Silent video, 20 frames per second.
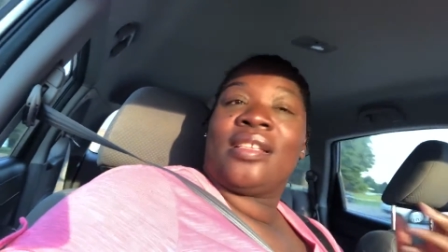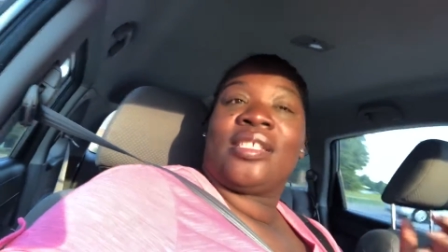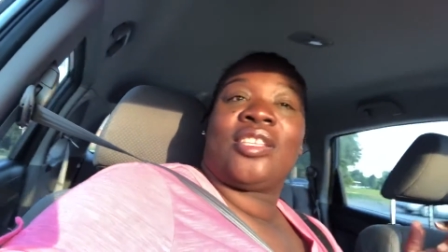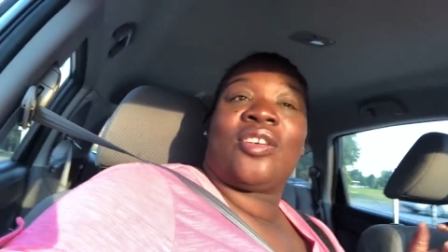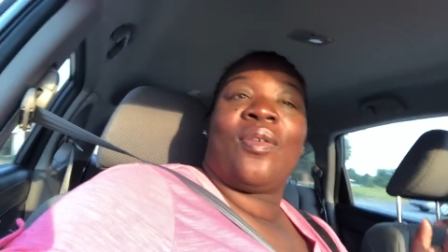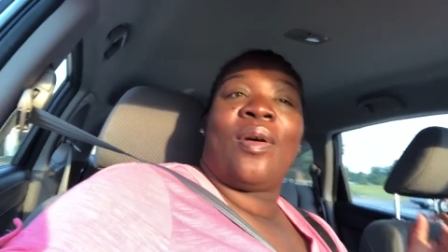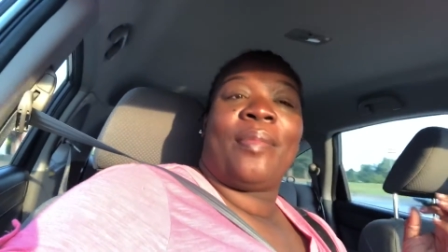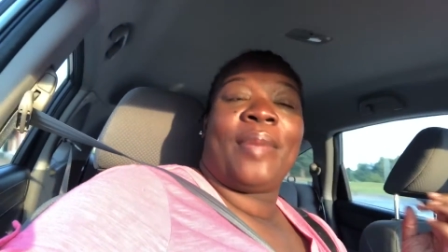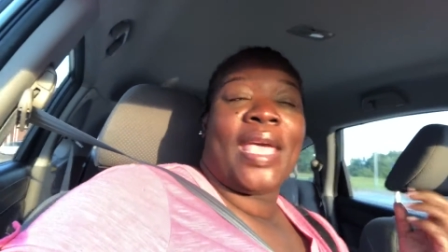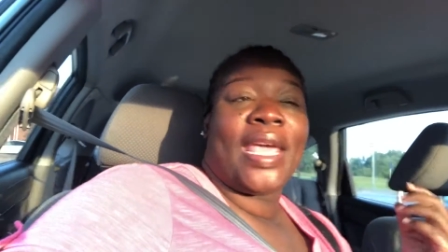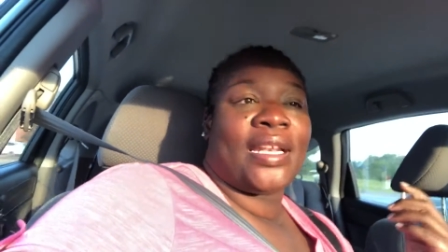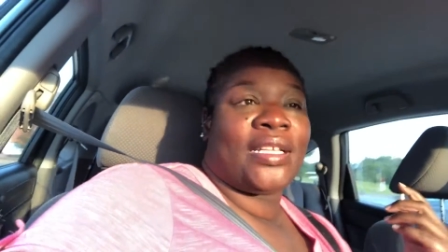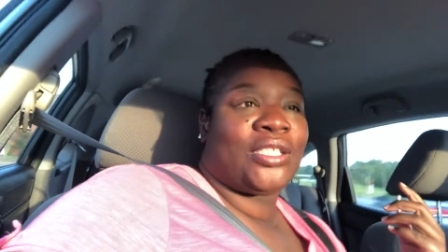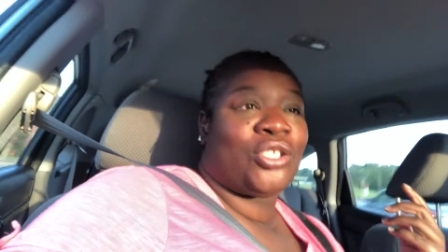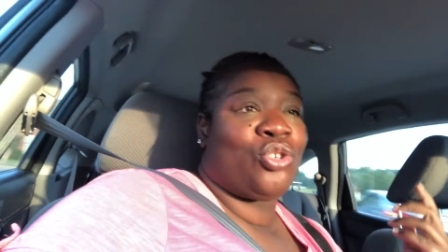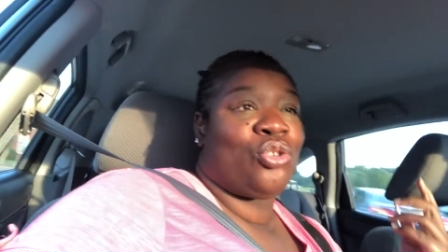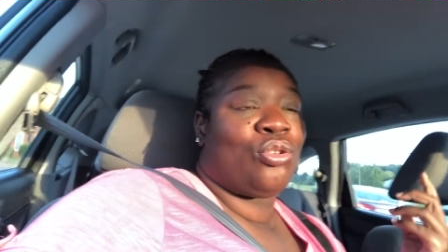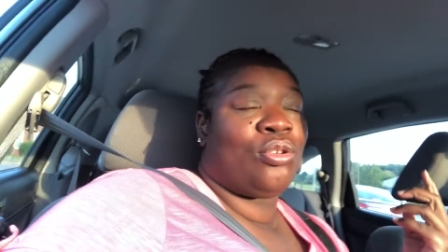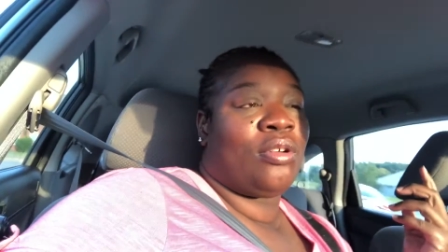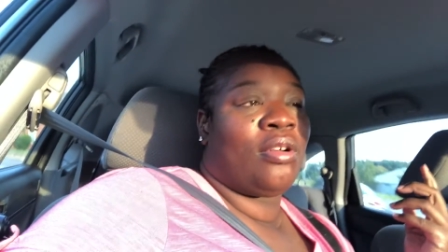so I'm headed
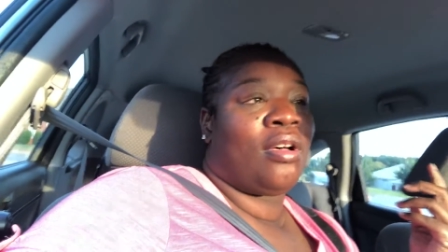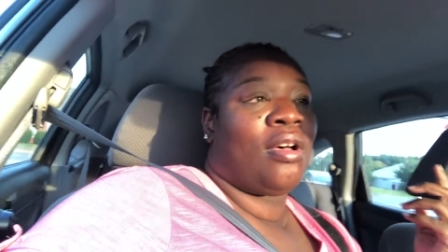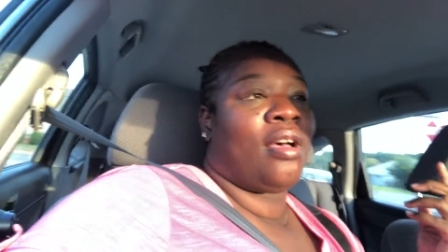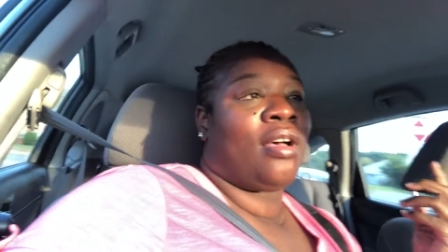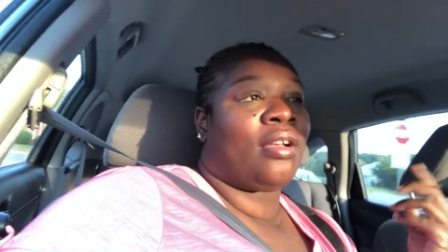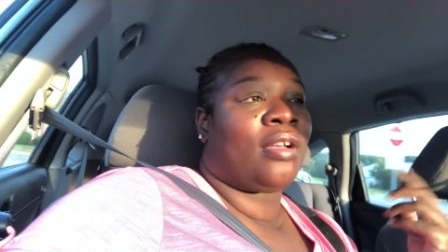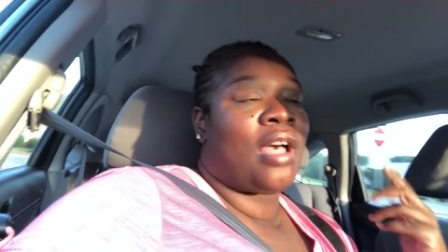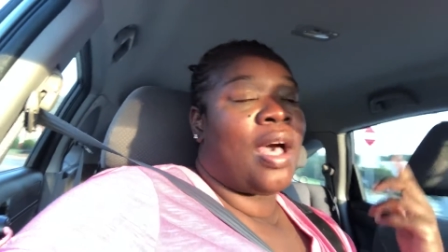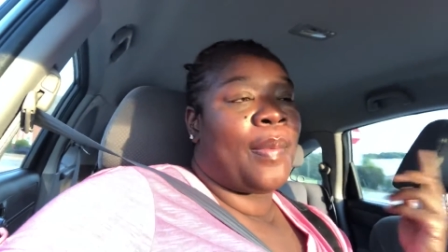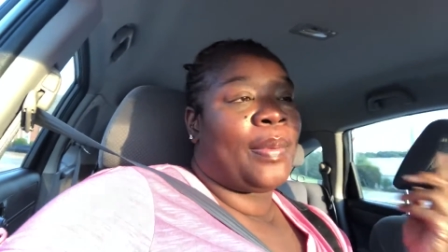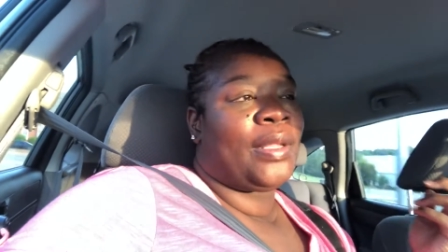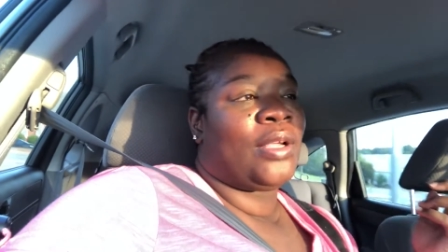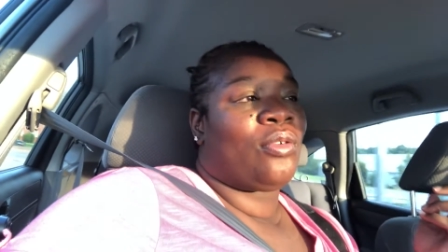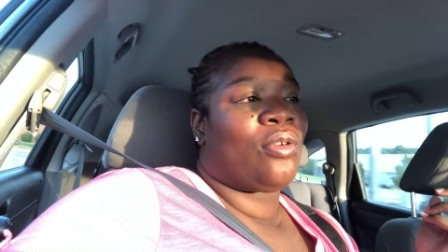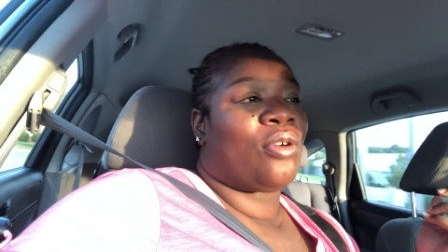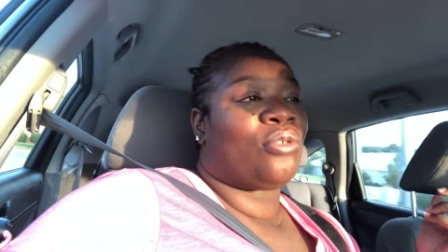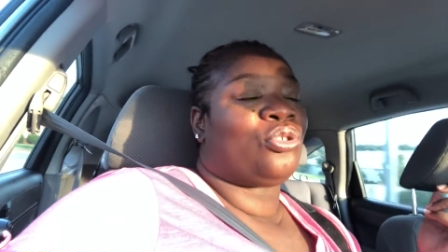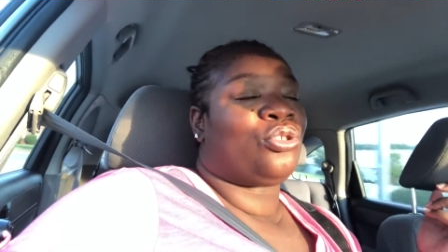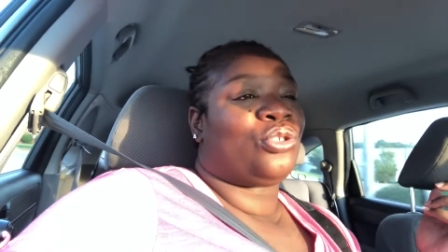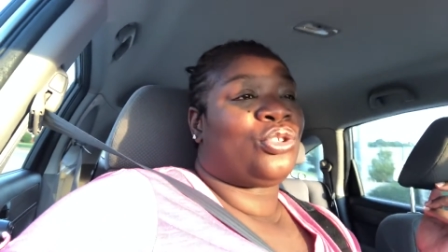to a couple of
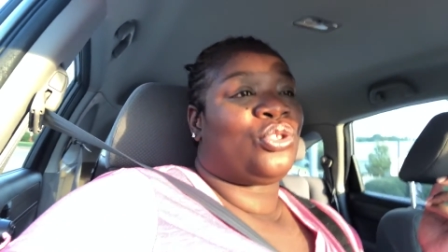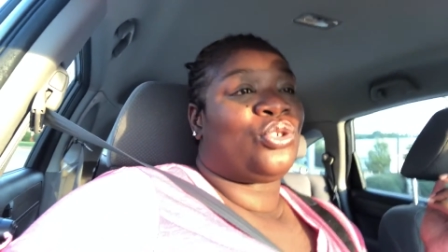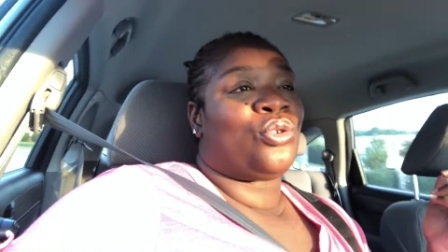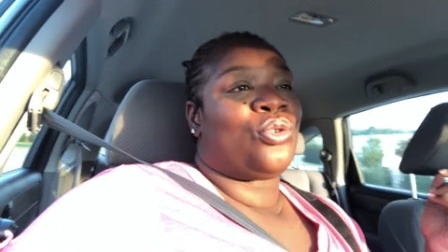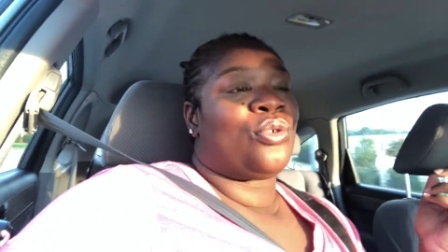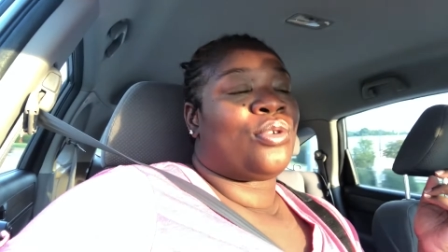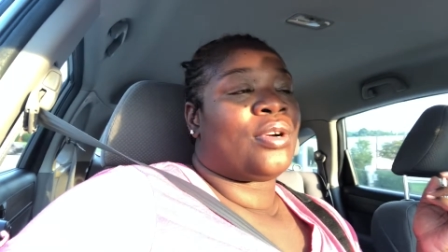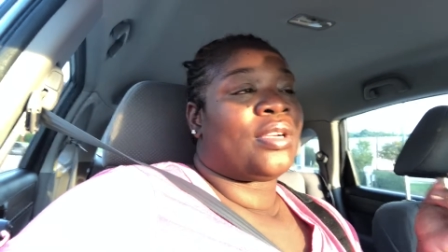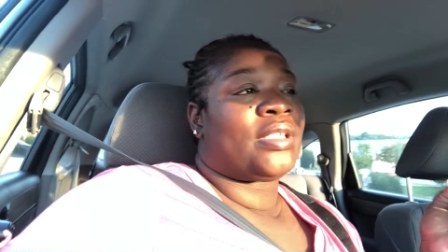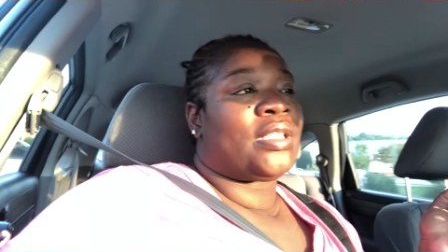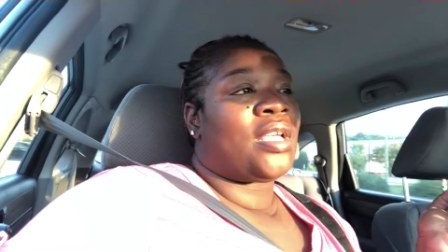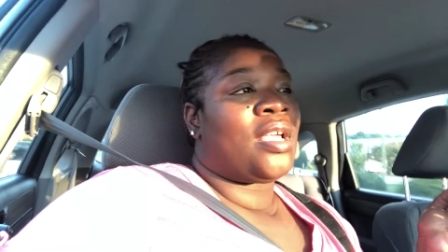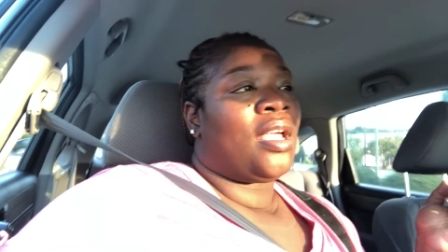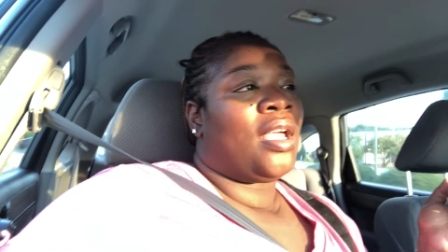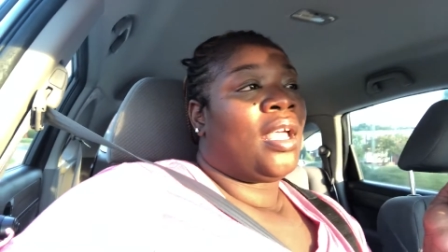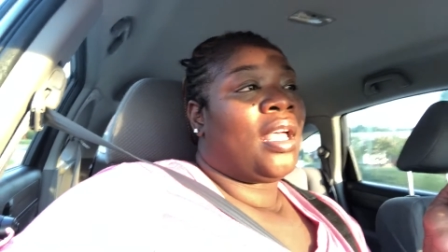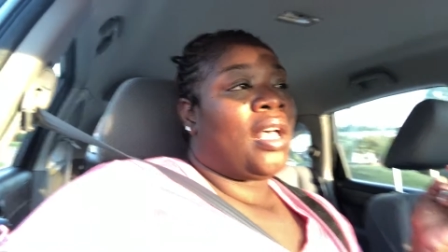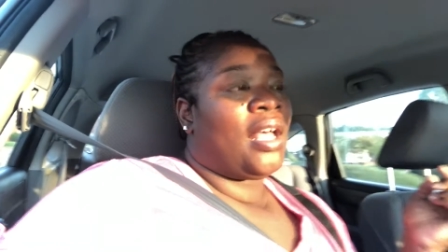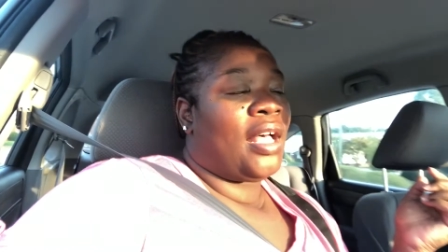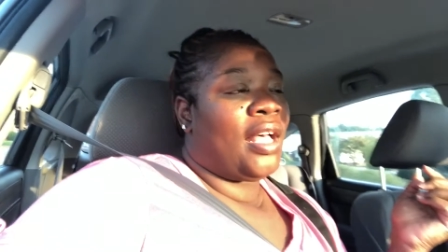grocery stores
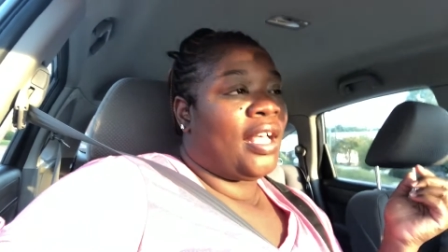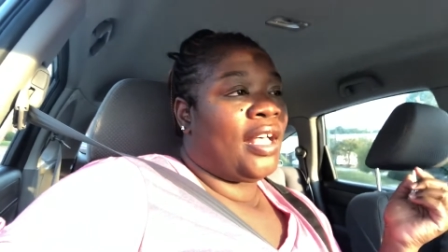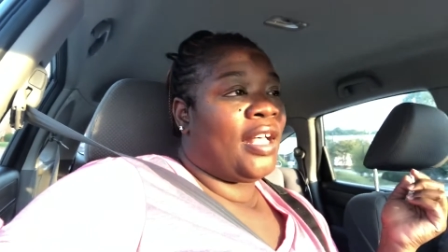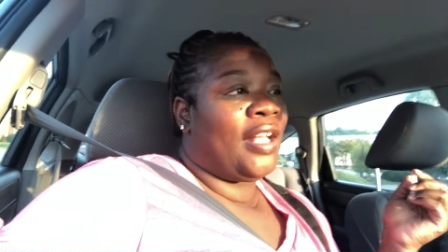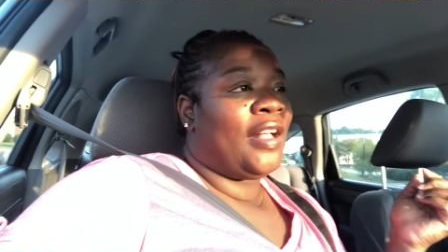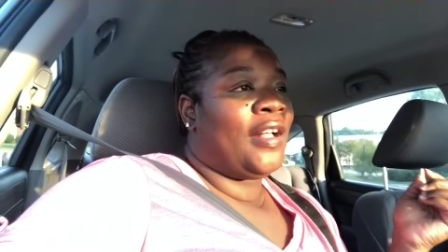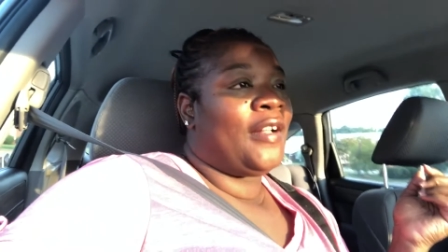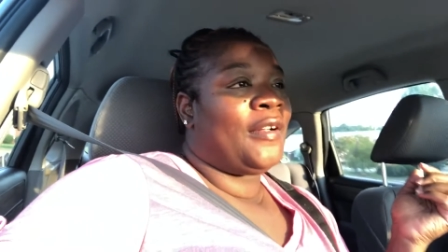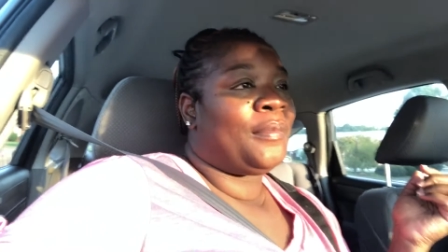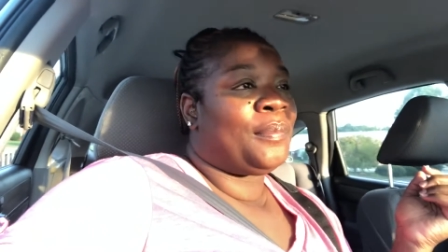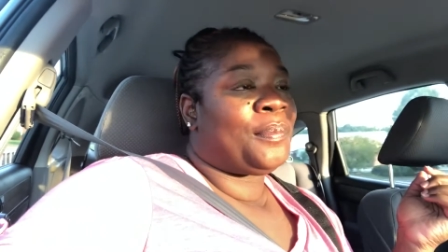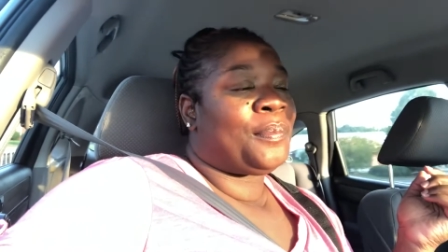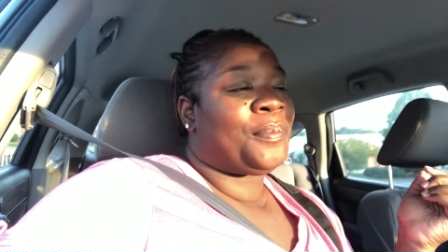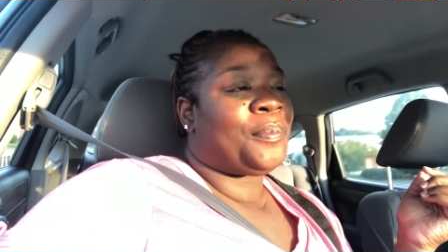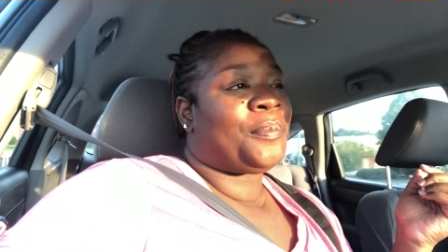um,